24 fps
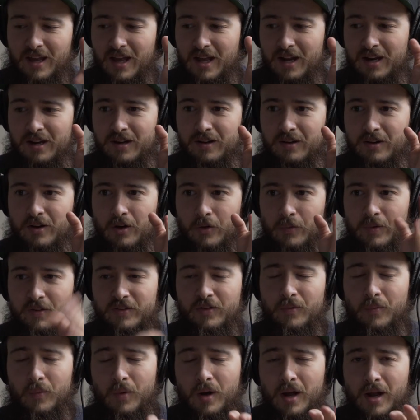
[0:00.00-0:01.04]
And the
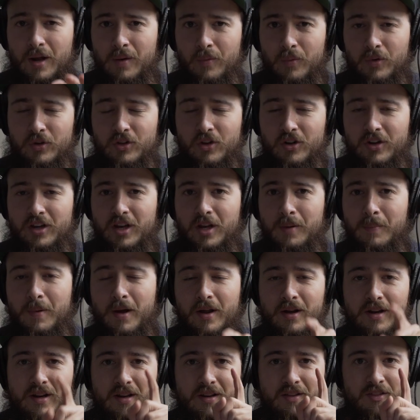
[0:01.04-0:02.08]
reason why we're talking
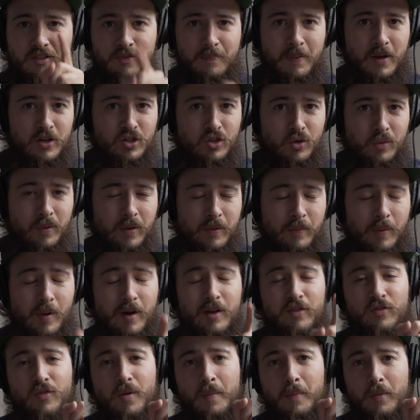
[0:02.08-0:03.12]
about it is special
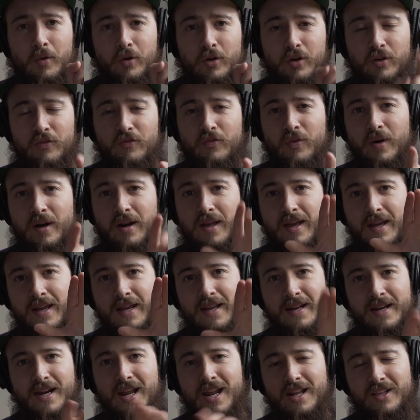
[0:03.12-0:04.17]
request from our good friend
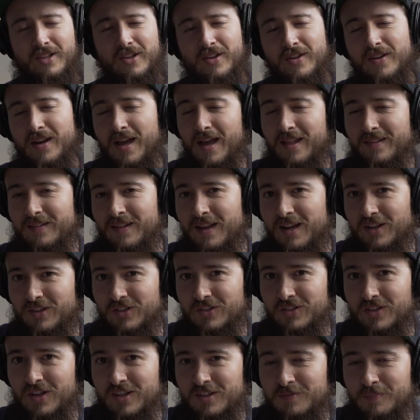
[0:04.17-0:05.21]
Nathan at
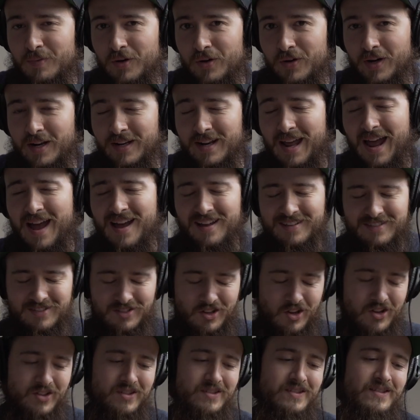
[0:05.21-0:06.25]
Nathan Does Beer that
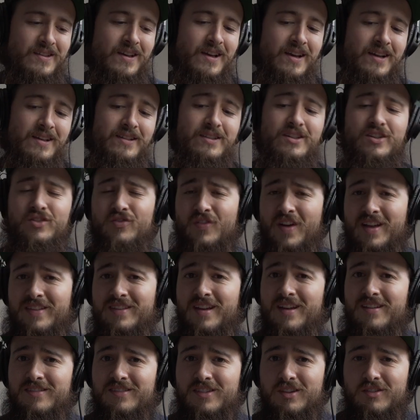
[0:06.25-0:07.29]
asked us this
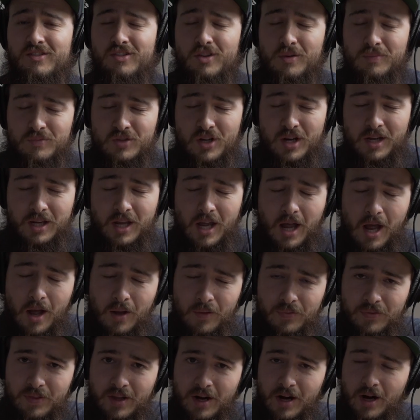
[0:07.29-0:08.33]
fantastic subject
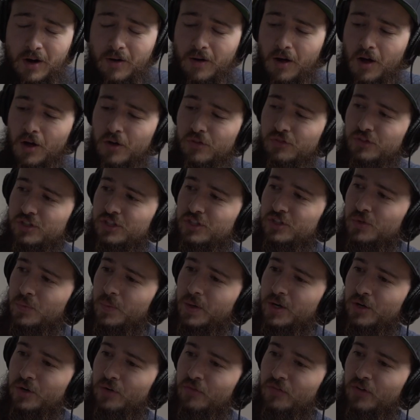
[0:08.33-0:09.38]
out there on the
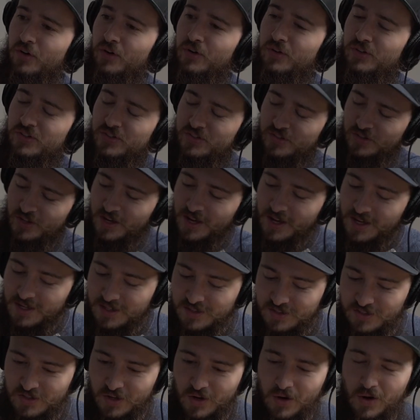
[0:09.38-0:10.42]
Twitterverse.
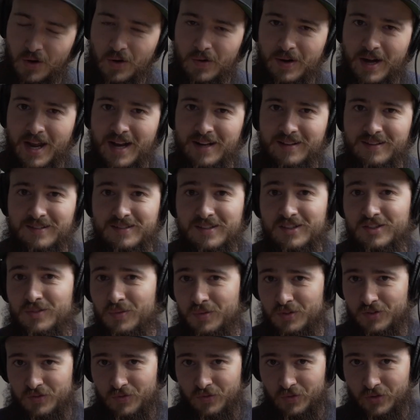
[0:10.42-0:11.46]
So Nate, this
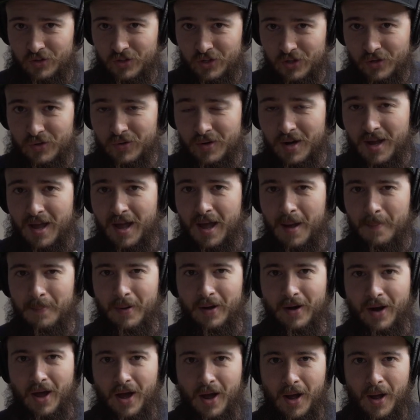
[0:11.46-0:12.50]
one's for you.
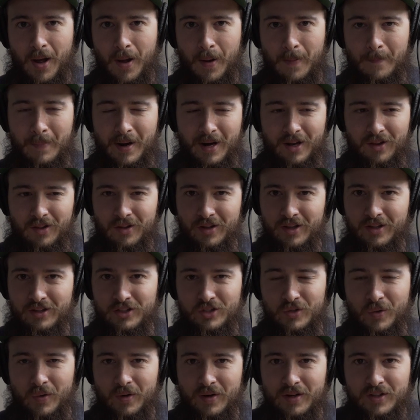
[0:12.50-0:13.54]
But my little
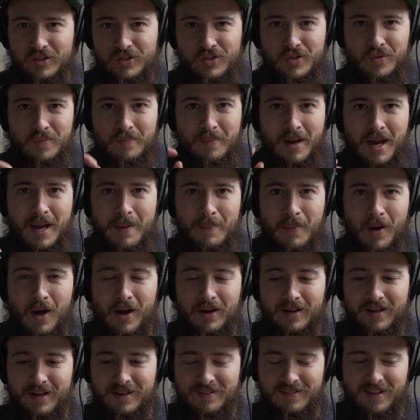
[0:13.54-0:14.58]
intro into
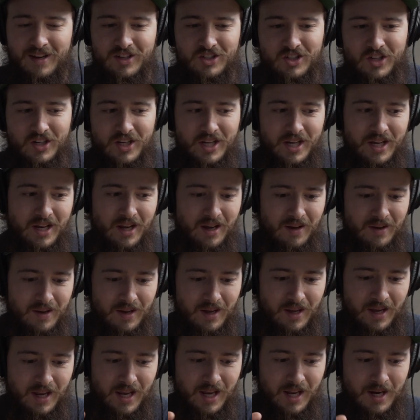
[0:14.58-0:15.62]
Maibock, it's actually
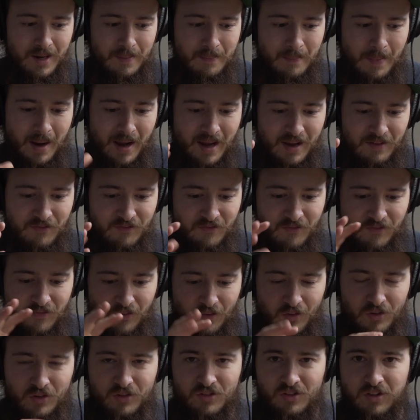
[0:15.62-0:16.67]
in my
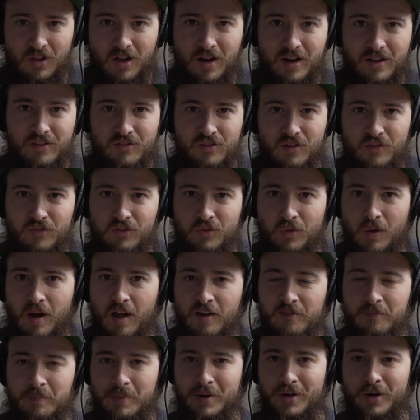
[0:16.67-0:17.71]
first lines of
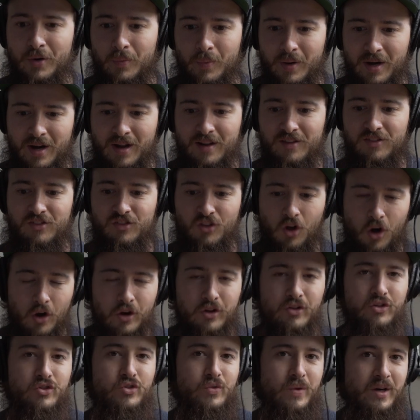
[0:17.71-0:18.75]
craft beer when I
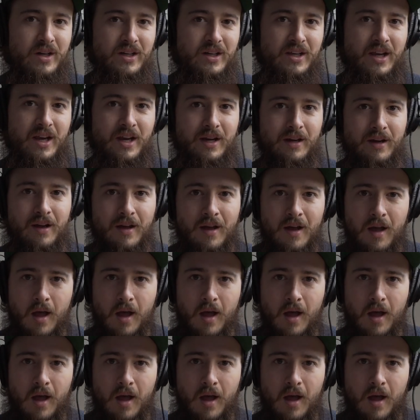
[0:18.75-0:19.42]
started drinking.